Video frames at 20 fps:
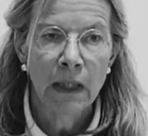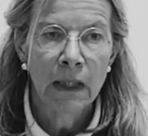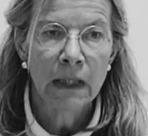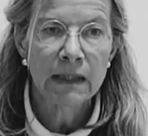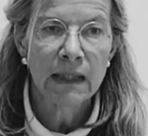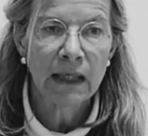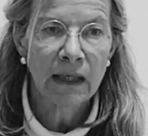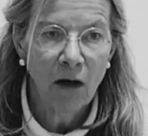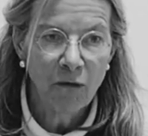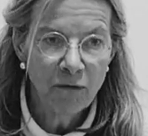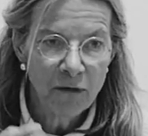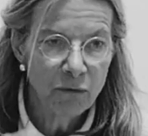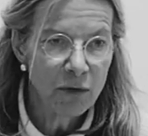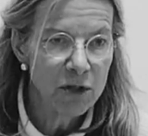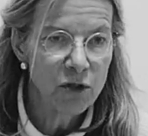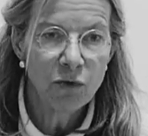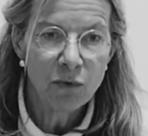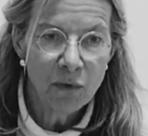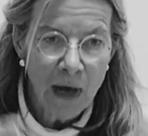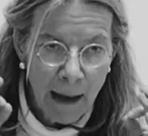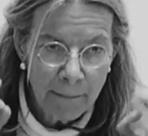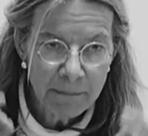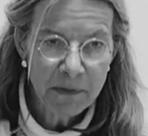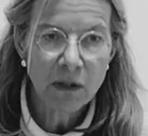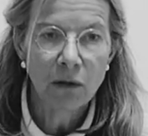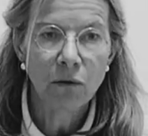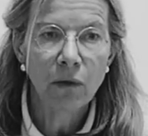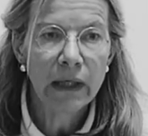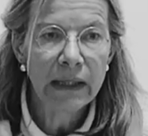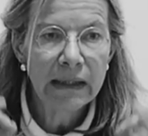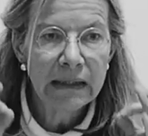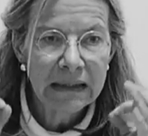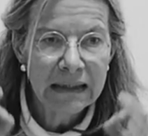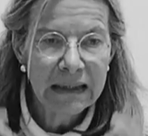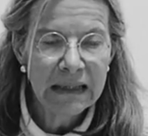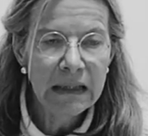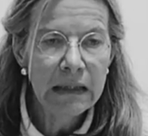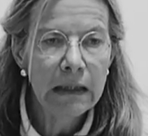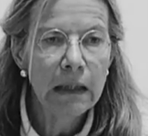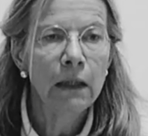And then afterwards you absolutely
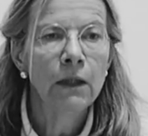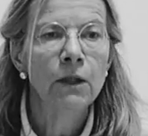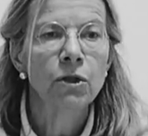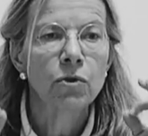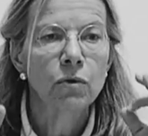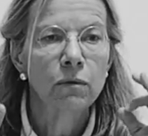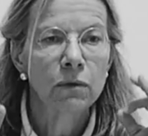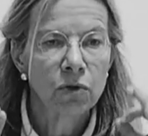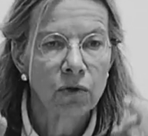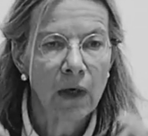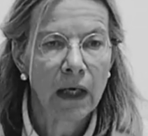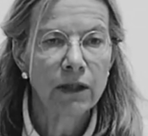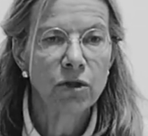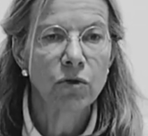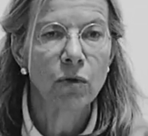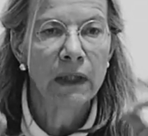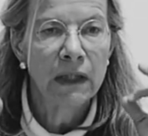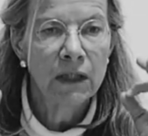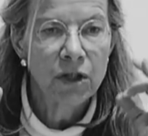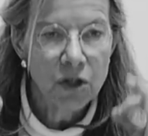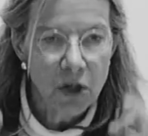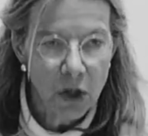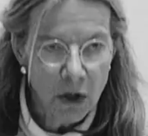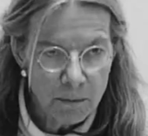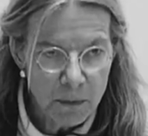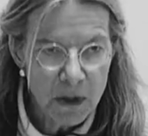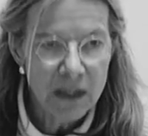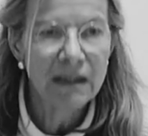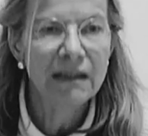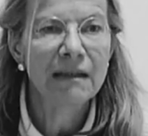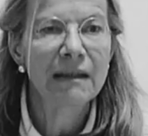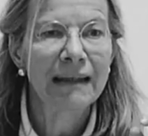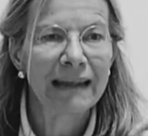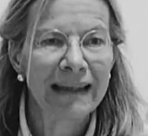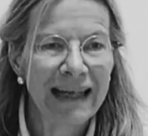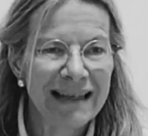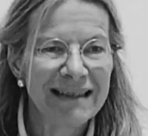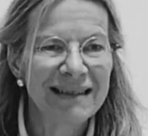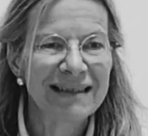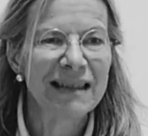deal to try to interpret it
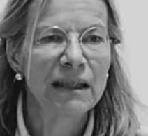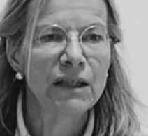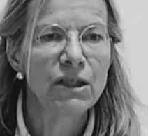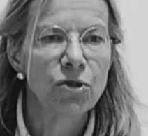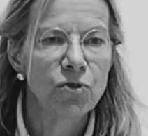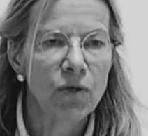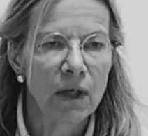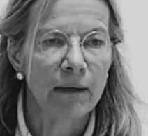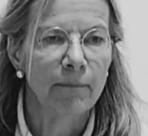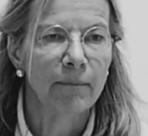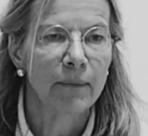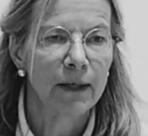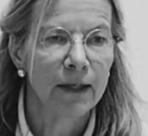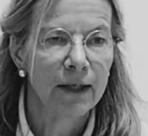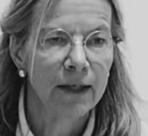as a dream.